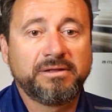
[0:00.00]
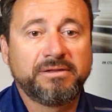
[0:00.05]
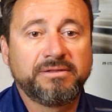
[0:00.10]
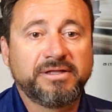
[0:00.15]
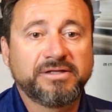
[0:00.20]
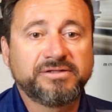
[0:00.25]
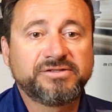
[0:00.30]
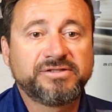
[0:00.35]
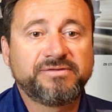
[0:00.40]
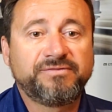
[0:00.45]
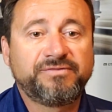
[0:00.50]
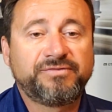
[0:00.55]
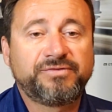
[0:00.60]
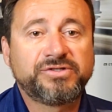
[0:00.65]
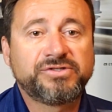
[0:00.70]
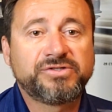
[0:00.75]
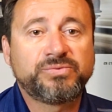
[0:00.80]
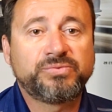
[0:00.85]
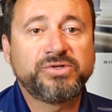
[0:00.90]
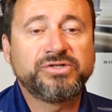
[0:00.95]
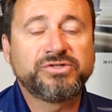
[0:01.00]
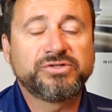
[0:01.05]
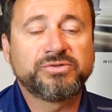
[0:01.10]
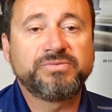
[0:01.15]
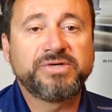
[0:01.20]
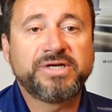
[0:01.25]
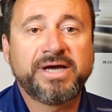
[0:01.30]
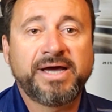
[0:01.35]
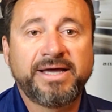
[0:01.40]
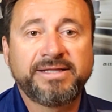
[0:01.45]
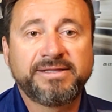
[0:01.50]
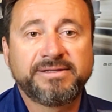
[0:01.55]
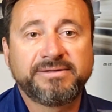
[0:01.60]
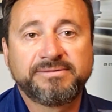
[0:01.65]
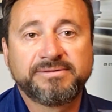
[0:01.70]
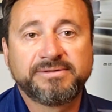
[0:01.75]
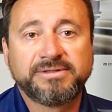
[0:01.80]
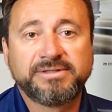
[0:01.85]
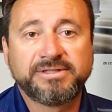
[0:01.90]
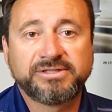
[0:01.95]
that's the first reason behind
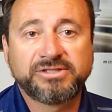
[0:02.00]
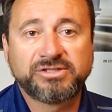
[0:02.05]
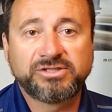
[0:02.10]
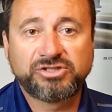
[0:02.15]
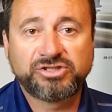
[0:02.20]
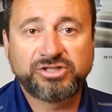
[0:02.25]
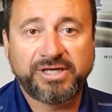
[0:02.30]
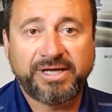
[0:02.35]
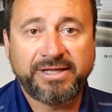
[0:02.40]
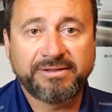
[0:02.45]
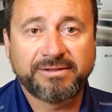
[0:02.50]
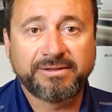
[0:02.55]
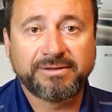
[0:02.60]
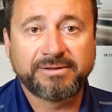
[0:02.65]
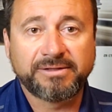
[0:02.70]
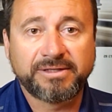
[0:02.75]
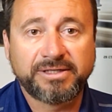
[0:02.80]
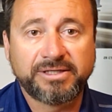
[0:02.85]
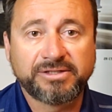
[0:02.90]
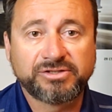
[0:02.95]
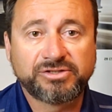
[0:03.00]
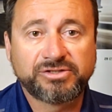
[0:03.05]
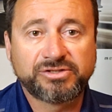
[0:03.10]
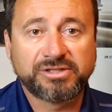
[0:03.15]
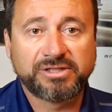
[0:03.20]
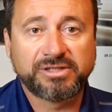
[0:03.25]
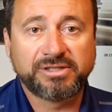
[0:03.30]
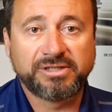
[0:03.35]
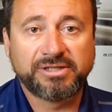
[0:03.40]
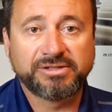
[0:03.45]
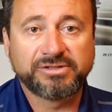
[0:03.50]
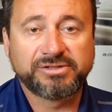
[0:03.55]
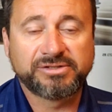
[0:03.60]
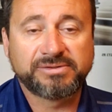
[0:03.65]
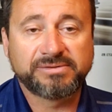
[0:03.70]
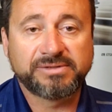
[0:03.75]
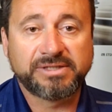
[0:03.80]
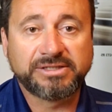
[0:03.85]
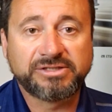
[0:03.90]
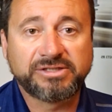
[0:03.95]
this channel is
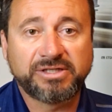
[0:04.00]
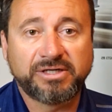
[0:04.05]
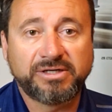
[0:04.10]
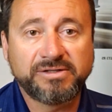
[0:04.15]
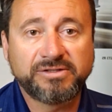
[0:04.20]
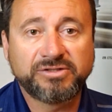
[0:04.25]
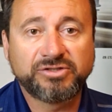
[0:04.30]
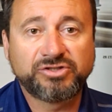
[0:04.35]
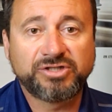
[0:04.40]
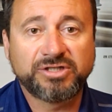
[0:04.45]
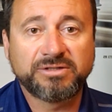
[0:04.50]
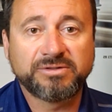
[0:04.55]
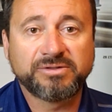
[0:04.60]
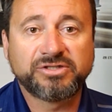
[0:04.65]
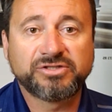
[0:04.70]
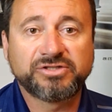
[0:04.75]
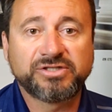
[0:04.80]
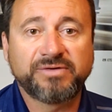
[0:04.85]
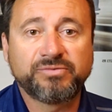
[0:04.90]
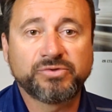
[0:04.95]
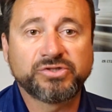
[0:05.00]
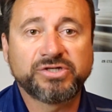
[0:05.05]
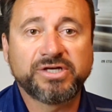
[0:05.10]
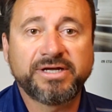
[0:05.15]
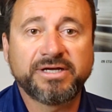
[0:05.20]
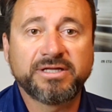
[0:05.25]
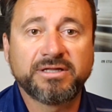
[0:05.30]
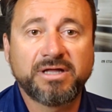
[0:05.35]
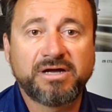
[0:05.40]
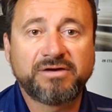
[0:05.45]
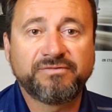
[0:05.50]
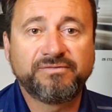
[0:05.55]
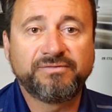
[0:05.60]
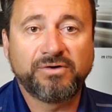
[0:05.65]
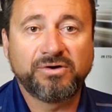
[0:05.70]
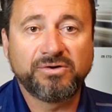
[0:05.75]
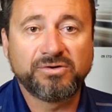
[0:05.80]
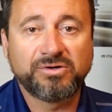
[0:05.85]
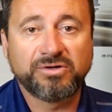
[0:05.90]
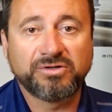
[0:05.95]
I started this channel because I was getting a lot of
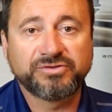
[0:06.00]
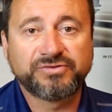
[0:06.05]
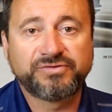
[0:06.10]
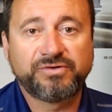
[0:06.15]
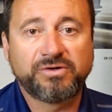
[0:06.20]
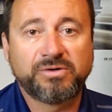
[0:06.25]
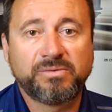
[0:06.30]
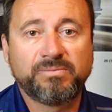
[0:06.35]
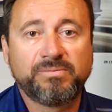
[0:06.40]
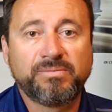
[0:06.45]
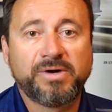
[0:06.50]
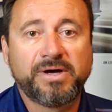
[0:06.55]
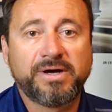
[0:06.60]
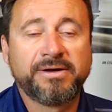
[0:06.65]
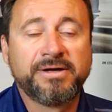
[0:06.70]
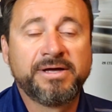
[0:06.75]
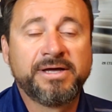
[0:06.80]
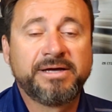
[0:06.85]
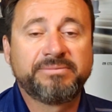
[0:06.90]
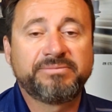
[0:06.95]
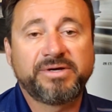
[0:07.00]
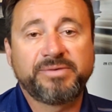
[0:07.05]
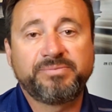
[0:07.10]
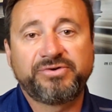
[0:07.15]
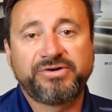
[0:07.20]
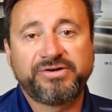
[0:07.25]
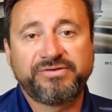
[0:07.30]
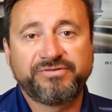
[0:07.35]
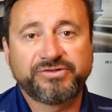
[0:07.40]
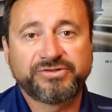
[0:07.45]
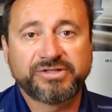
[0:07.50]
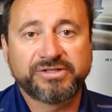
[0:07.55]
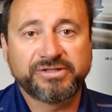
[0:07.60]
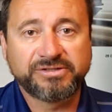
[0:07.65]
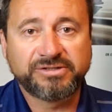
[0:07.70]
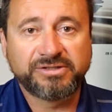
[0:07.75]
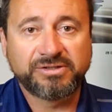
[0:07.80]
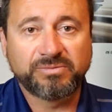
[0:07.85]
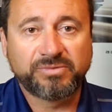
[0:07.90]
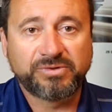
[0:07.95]
phone calls from my previous
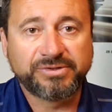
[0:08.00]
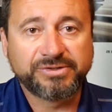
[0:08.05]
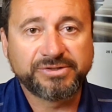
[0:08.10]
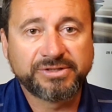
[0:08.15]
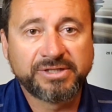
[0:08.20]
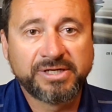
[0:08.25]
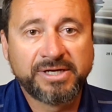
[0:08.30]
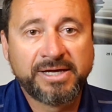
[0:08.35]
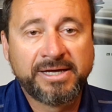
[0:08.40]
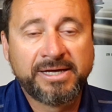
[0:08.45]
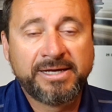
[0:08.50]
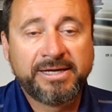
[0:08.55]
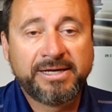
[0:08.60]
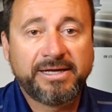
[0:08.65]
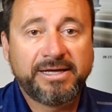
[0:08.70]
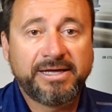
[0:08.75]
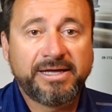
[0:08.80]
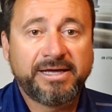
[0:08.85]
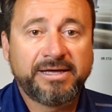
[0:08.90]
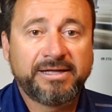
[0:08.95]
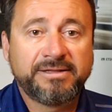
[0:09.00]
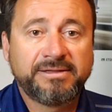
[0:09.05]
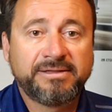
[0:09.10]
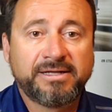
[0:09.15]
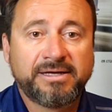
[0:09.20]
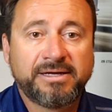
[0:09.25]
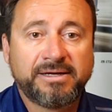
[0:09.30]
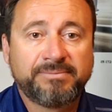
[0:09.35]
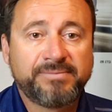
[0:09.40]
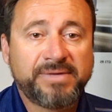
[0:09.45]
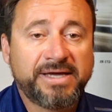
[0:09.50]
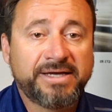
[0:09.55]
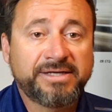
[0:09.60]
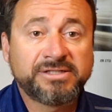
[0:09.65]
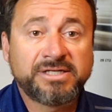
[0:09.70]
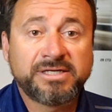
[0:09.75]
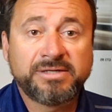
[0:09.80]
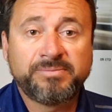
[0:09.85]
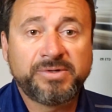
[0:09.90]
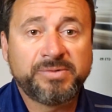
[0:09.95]
customers and
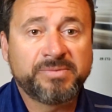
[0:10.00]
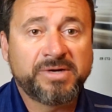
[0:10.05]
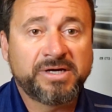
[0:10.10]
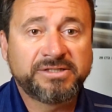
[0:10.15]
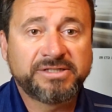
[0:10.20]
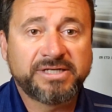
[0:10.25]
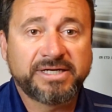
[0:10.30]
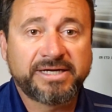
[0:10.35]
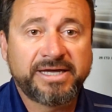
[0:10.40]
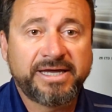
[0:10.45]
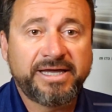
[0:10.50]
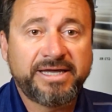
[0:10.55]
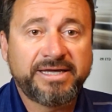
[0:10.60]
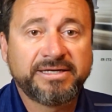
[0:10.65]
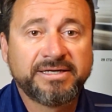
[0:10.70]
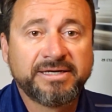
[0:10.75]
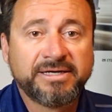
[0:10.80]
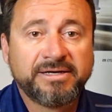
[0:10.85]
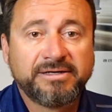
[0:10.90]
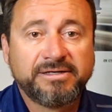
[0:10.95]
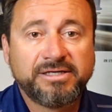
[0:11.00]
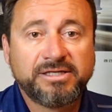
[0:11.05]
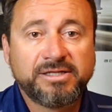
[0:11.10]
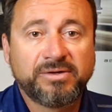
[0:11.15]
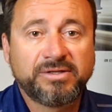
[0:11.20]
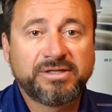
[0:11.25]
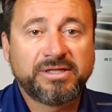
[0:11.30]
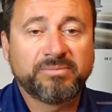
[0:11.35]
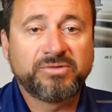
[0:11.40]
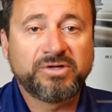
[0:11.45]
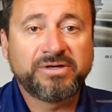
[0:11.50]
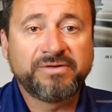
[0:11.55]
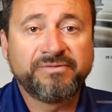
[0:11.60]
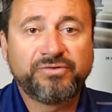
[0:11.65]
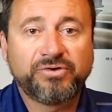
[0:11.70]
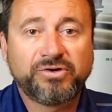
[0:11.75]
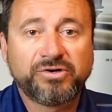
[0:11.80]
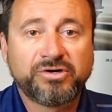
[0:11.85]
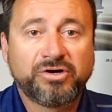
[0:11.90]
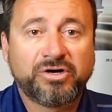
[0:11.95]
asking me, Maciek, hey, you know what, I'm looking
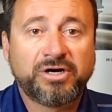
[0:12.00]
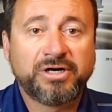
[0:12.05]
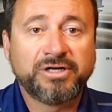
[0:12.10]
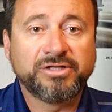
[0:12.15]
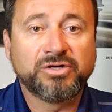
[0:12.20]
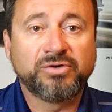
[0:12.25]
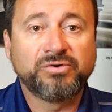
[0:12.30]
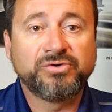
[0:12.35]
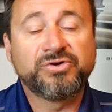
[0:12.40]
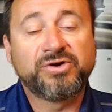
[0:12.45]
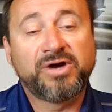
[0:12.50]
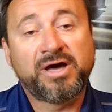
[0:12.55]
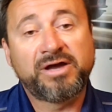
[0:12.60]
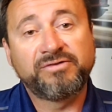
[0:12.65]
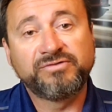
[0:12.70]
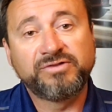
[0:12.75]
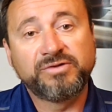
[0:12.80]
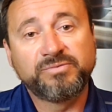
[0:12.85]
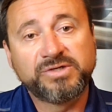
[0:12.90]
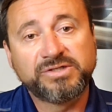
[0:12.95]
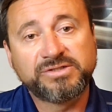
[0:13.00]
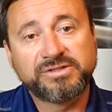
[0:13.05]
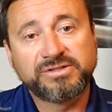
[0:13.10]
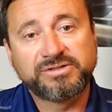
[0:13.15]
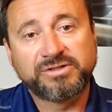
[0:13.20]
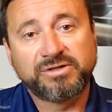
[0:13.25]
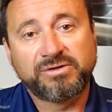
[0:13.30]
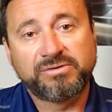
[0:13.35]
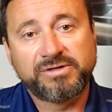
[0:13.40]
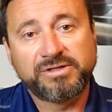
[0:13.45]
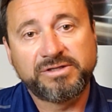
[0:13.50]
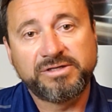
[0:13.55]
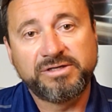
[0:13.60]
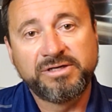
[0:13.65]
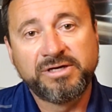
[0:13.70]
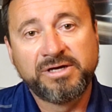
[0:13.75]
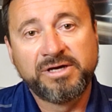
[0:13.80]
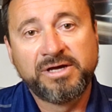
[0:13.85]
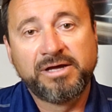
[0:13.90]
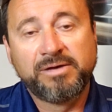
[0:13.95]
for a car. I know you're out of the business already,
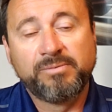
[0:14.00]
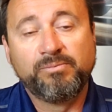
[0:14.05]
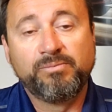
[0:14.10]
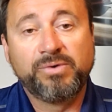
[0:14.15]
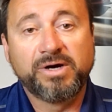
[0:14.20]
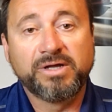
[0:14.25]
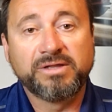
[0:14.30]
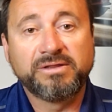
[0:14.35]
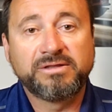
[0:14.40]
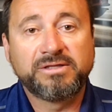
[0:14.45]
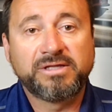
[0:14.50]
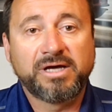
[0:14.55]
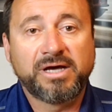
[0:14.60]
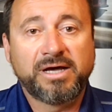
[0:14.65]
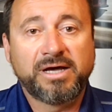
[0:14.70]
but